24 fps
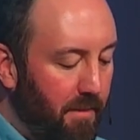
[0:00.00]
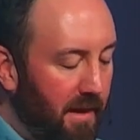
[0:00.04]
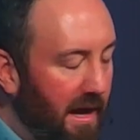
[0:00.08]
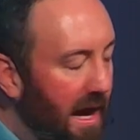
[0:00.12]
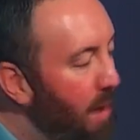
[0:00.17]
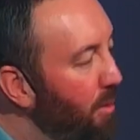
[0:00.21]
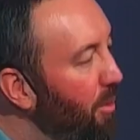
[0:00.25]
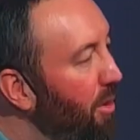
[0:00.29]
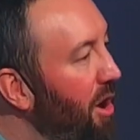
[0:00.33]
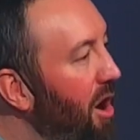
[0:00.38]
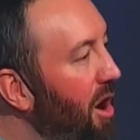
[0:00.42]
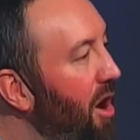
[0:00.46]

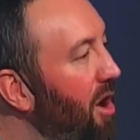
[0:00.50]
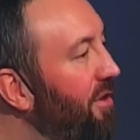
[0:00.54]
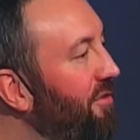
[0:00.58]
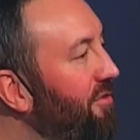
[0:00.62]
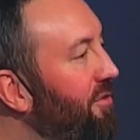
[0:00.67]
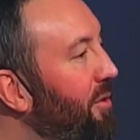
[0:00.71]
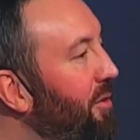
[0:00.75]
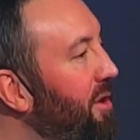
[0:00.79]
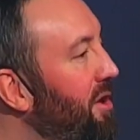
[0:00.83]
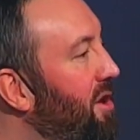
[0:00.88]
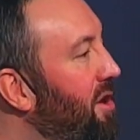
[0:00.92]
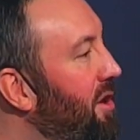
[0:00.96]
But I would
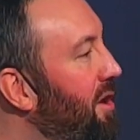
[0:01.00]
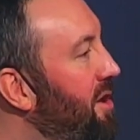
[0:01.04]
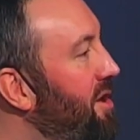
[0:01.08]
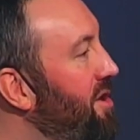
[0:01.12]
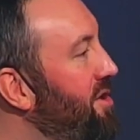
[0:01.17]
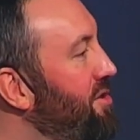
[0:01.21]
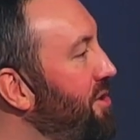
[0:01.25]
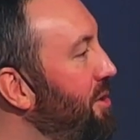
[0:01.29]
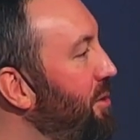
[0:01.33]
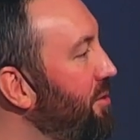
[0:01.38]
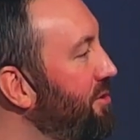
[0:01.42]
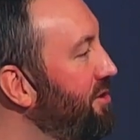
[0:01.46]
also
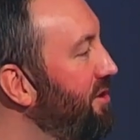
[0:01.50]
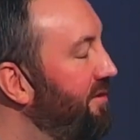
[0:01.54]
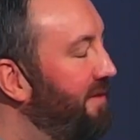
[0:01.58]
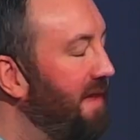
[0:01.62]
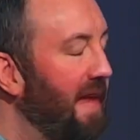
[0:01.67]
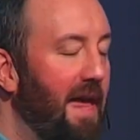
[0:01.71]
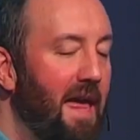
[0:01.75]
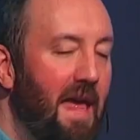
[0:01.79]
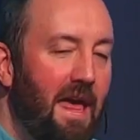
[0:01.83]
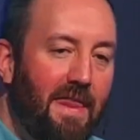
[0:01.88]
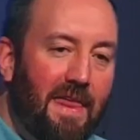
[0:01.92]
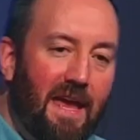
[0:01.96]
encourage you, just
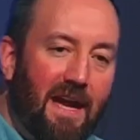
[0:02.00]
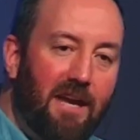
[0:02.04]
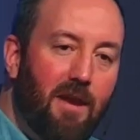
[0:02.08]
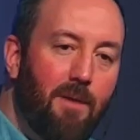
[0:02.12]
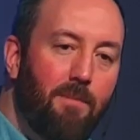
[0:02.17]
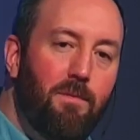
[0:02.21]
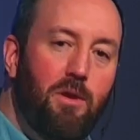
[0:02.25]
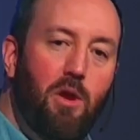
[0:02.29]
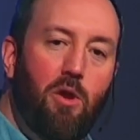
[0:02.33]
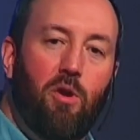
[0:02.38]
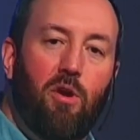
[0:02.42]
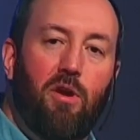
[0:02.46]
that
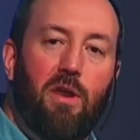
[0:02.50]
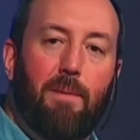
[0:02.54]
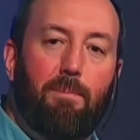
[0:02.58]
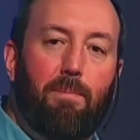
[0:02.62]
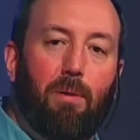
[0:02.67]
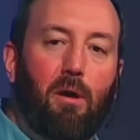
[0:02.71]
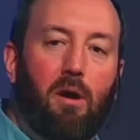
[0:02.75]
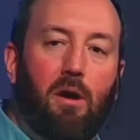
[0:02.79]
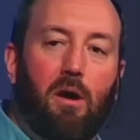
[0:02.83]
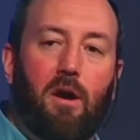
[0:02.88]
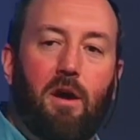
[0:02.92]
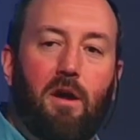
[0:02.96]
community
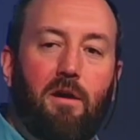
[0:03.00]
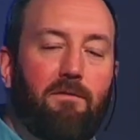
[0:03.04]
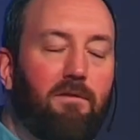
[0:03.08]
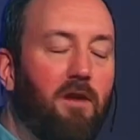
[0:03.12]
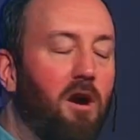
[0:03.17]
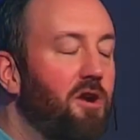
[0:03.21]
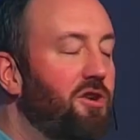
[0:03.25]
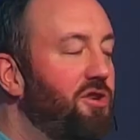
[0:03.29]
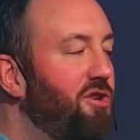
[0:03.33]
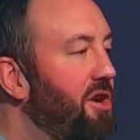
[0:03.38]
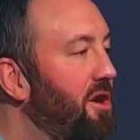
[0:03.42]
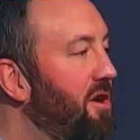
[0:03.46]
part of
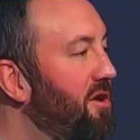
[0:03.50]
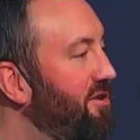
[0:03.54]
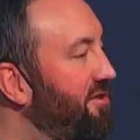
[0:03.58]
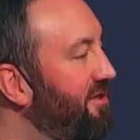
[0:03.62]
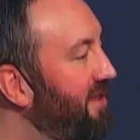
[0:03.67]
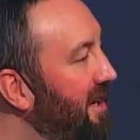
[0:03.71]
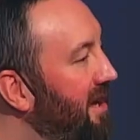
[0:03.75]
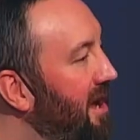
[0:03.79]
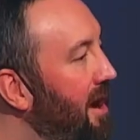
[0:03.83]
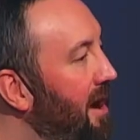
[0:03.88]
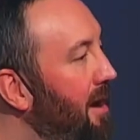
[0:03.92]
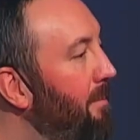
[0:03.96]
our church,
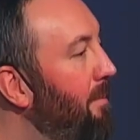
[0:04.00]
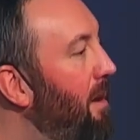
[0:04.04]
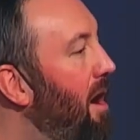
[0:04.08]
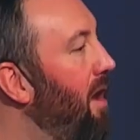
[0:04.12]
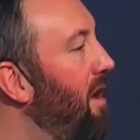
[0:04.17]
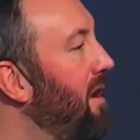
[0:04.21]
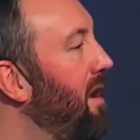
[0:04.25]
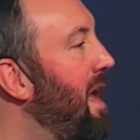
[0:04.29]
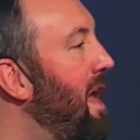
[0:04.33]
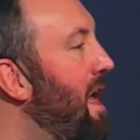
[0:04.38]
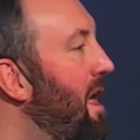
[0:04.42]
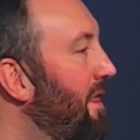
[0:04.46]
to come
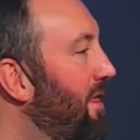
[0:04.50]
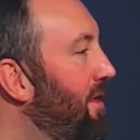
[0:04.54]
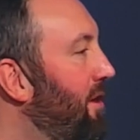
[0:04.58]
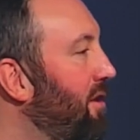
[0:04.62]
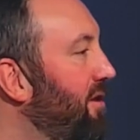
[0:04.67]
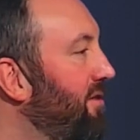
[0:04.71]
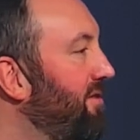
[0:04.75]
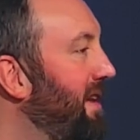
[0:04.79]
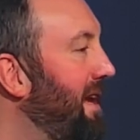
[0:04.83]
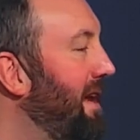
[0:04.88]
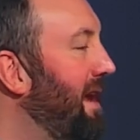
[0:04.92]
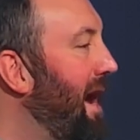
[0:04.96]
on
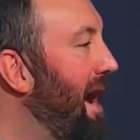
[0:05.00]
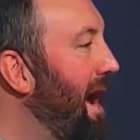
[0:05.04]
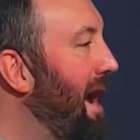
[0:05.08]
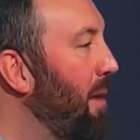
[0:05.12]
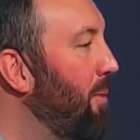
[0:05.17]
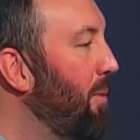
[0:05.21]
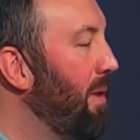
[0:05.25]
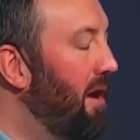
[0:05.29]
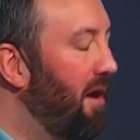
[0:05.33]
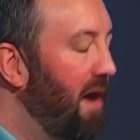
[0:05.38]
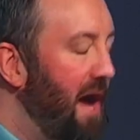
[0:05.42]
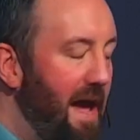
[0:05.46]
Thursday
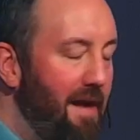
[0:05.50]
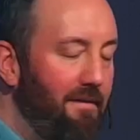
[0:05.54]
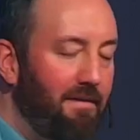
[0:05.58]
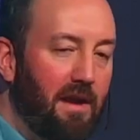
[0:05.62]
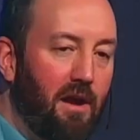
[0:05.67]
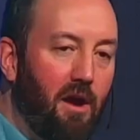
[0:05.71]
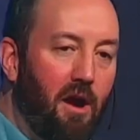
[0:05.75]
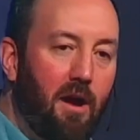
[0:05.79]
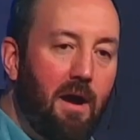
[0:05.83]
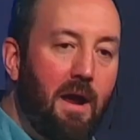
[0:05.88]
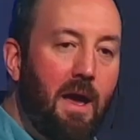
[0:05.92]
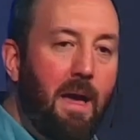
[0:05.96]
night. We are
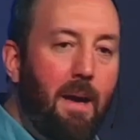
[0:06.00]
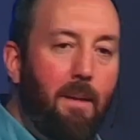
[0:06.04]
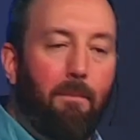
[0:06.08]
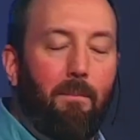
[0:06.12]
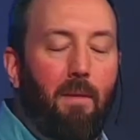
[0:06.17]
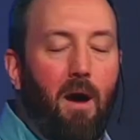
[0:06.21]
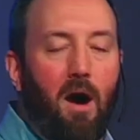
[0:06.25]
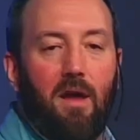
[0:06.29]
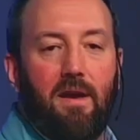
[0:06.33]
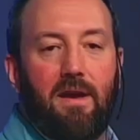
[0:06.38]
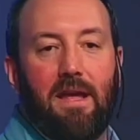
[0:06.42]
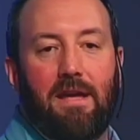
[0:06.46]
having our
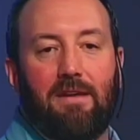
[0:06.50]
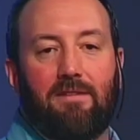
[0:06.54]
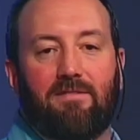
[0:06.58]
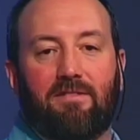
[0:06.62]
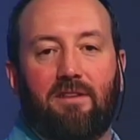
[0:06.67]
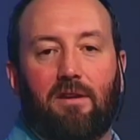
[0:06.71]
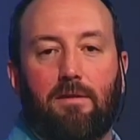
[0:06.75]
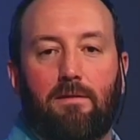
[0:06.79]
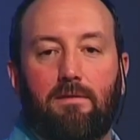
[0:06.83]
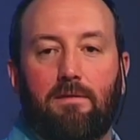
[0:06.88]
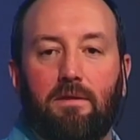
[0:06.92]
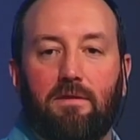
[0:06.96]
Monday
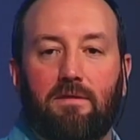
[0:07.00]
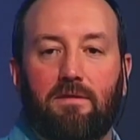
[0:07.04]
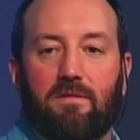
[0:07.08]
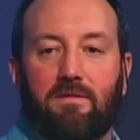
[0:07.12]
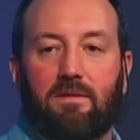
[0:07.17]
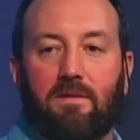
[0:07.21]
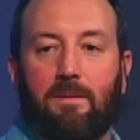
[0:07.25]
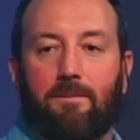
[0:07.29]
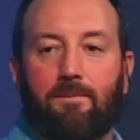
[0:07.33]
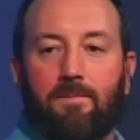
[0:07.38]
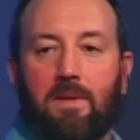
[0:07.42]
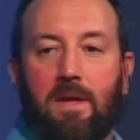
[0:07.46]

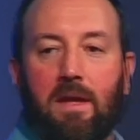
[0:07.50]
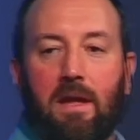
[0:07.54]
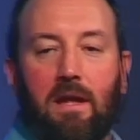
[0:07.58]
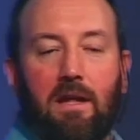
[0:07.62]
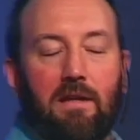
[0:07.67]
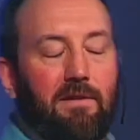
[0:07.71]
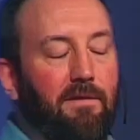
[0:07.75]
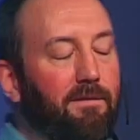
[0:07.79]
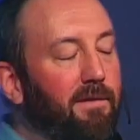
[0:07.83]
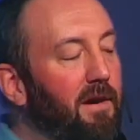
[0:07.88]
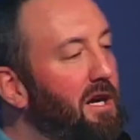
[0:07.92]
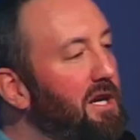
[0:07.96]
service.
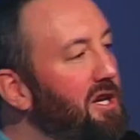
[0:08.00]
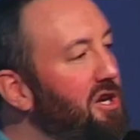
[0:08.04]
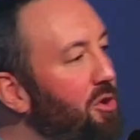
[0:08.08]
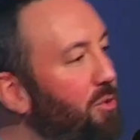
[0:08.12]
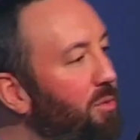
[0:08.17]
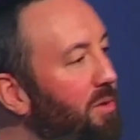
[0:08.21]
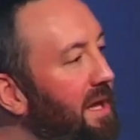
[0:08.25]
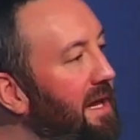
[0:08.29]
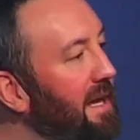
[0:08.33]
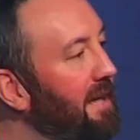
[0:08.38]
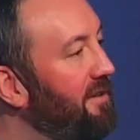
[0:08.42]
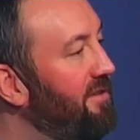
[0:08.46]
It's a very
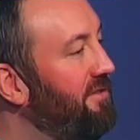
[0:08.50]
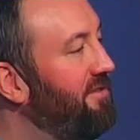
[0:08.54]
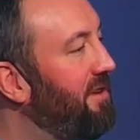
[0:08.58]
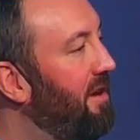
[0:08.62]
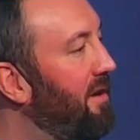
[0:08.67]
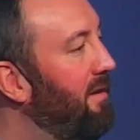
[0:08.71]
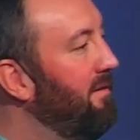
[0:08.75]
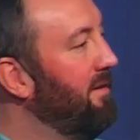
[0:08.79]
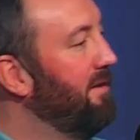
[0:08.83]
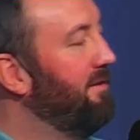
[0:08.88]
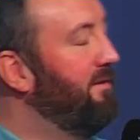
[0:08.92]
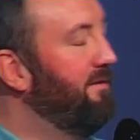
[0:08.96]
unique
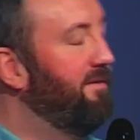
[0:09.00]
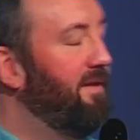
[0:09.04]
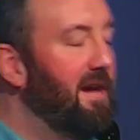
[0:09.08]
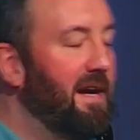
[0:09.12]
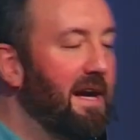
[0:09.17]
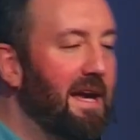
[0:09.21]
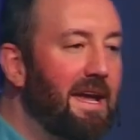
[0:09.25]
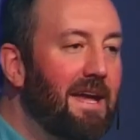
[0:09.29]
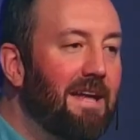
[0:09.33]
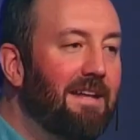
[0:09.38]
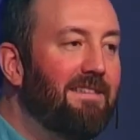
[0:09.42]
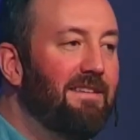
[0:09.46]
service. It's
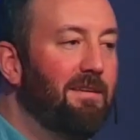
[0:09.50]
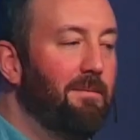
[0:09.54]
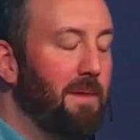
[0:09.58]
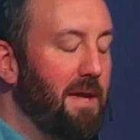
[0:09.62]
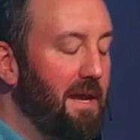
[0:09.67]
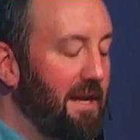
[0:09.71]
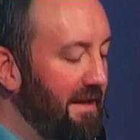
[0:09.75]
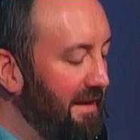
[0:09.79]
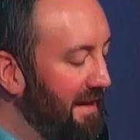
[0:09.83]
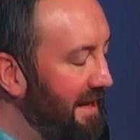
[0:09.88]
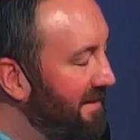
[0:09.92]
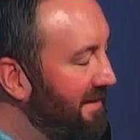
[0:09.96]
very
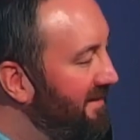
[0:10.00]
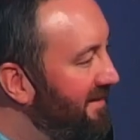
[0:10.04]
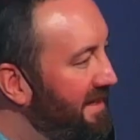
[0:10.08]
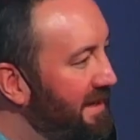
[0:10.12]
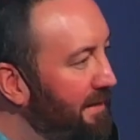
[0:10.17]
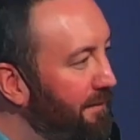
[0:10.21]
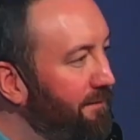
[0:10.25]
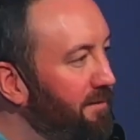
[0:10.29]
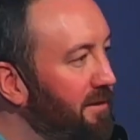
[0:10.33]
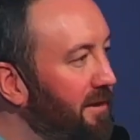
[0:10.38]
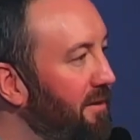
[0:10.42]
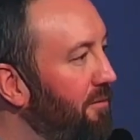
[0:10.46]
intimate. It's
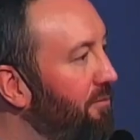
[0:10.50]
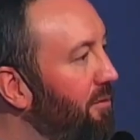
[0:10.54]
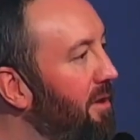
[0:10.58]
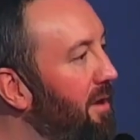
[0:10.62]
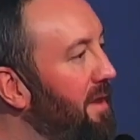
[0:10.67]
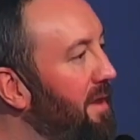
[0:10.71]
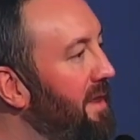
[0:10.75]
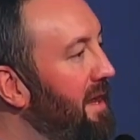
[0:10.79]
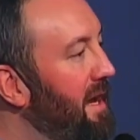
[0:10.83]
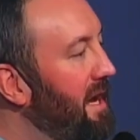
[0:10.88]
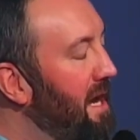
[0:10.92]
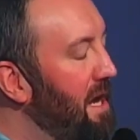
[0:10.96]
different,
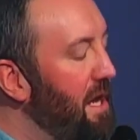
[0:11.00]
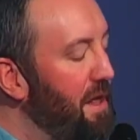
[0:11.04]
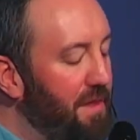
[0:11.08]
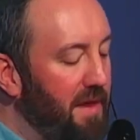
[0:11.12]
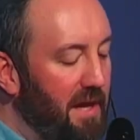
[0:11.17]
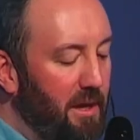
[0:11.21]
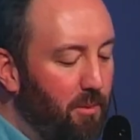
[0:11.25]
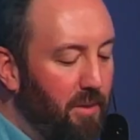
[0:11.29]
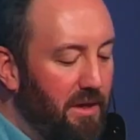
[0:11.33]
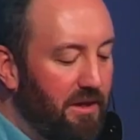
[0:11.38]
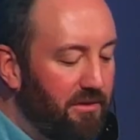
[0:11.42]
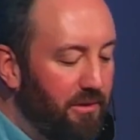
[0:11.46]
really, than
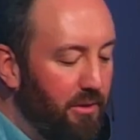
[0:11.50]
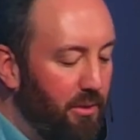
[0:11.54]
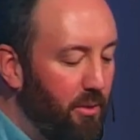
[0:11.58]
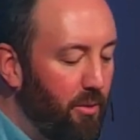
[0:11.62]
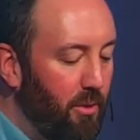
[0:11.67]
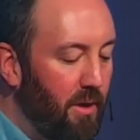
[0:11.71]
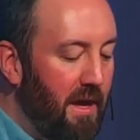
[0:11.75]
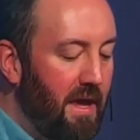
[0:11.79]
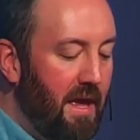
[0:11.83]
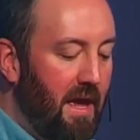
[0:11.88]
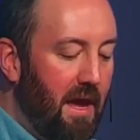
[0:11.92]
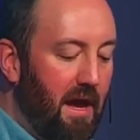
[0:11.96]
anything we
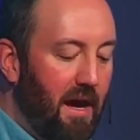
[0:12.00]
do